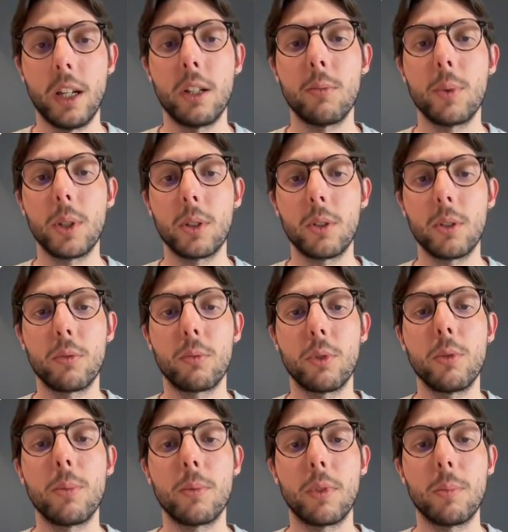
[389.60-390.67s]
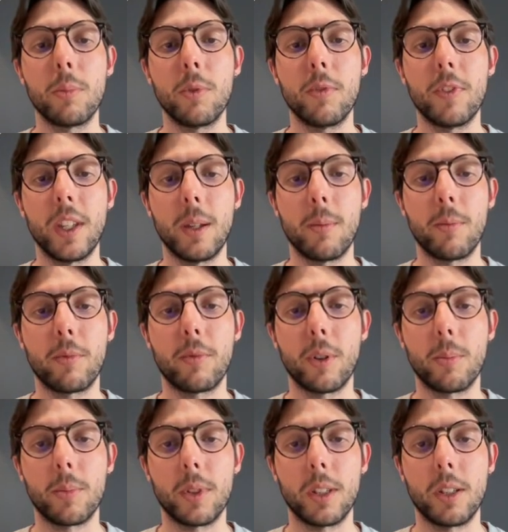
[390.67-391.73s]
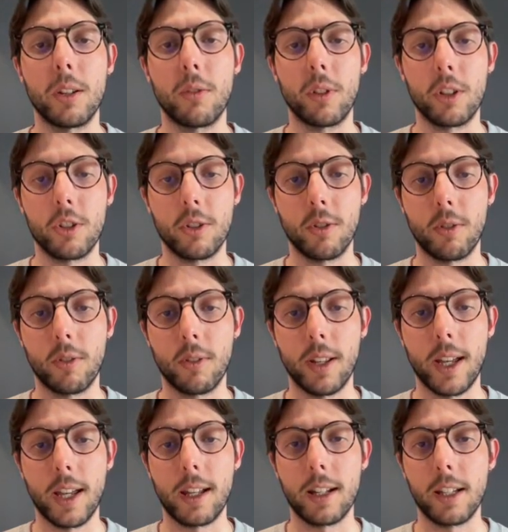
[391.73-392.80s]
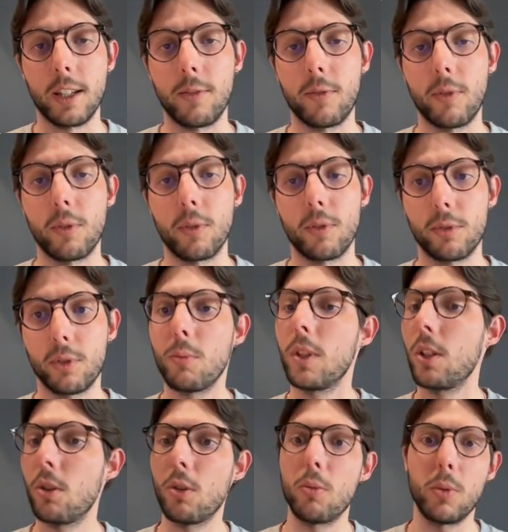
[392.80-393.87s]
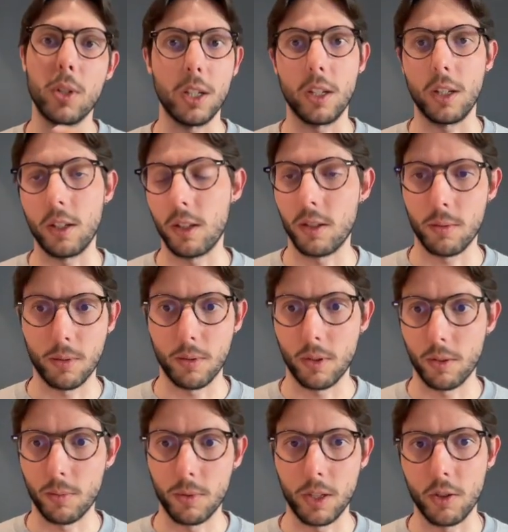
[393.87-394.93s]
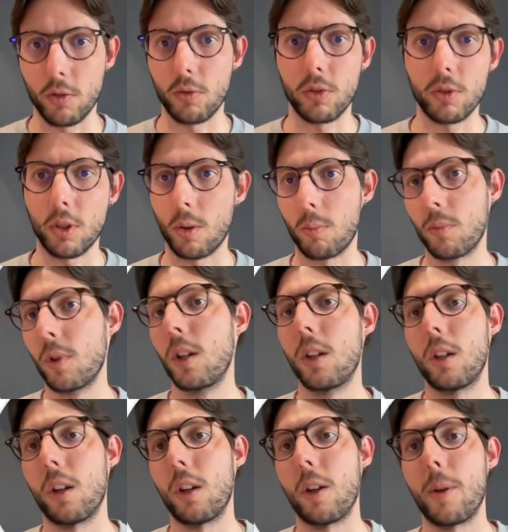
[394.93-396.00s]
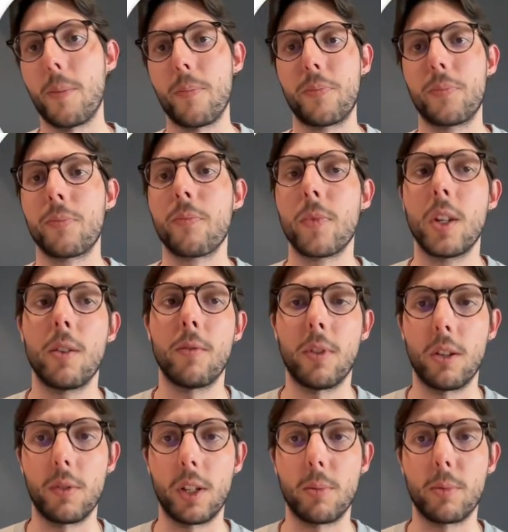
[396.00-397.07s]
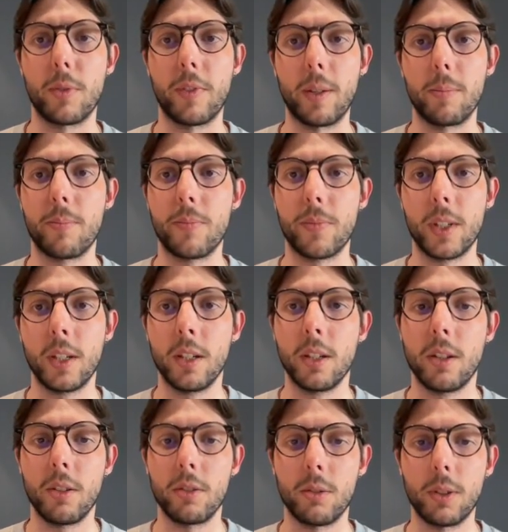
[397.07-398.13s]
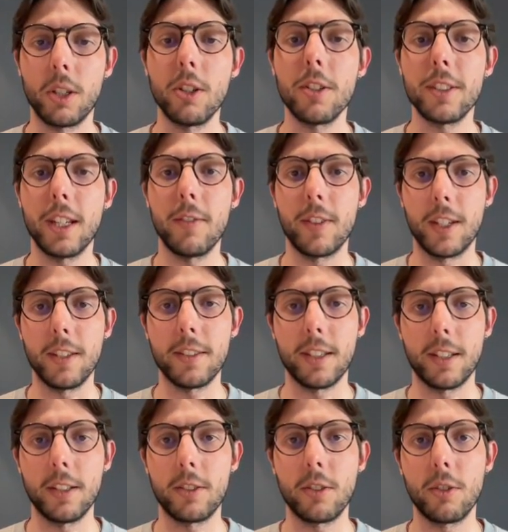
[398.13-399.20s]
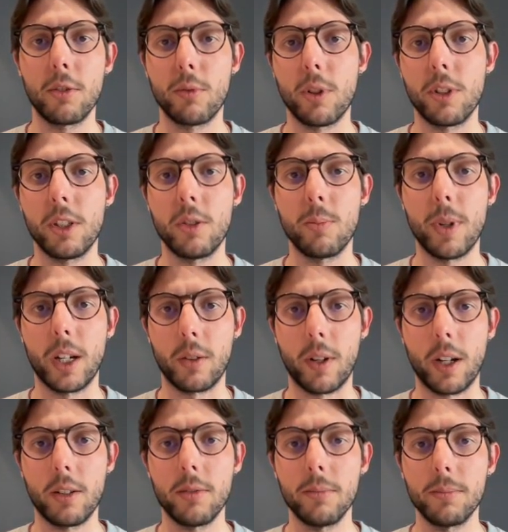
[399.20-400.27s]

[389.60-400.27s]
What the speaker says: we're gonna remove them from the original add lead folder. So we know we need to stop following up with them. So we're going to save this, and it's going to run in the background,